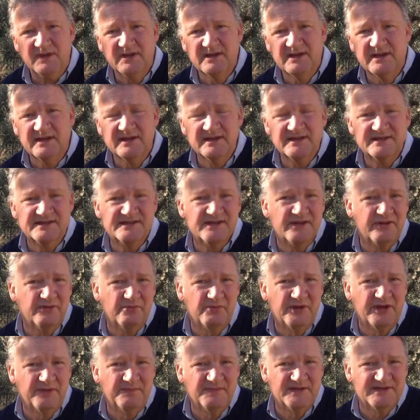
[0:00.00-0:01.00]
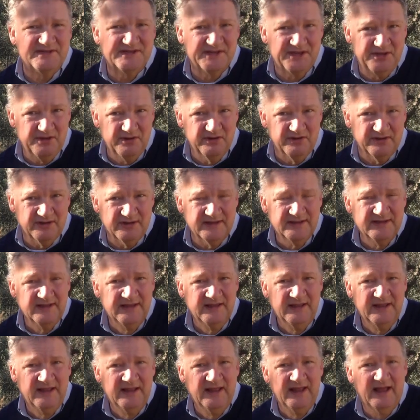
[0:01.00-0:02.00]
uh, so that we can be secure
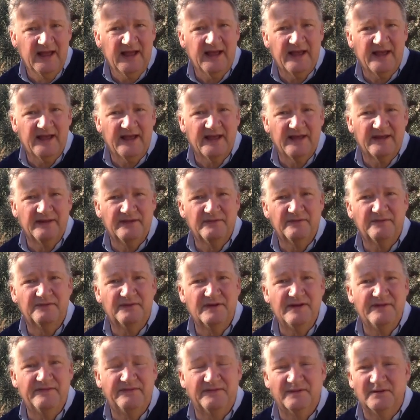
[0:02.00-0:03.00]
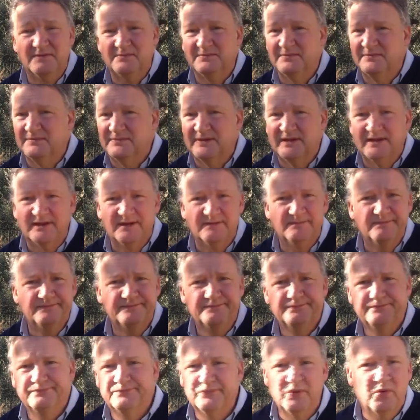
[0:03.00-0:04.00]
and free from um,
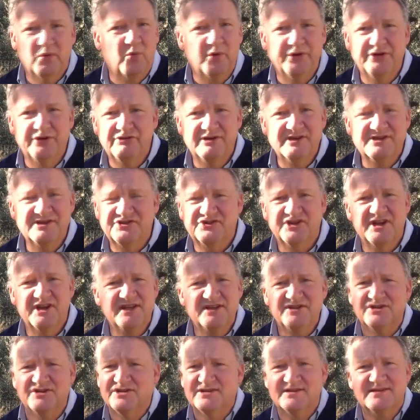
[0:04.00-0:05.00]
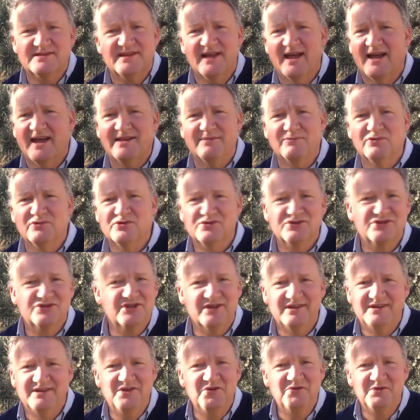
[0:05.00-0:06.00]
wandering strangers, animals,
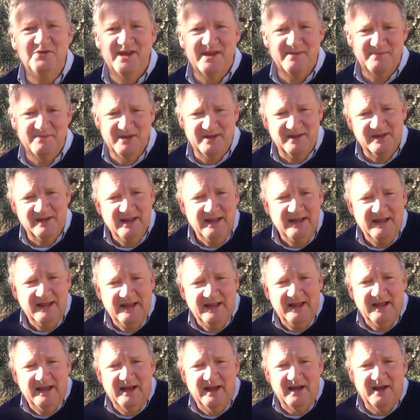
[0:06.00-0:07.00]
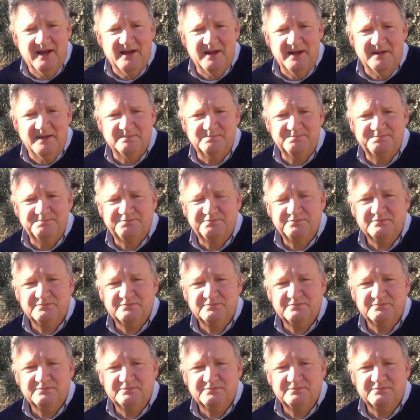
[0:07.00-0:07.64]
you name it. Um,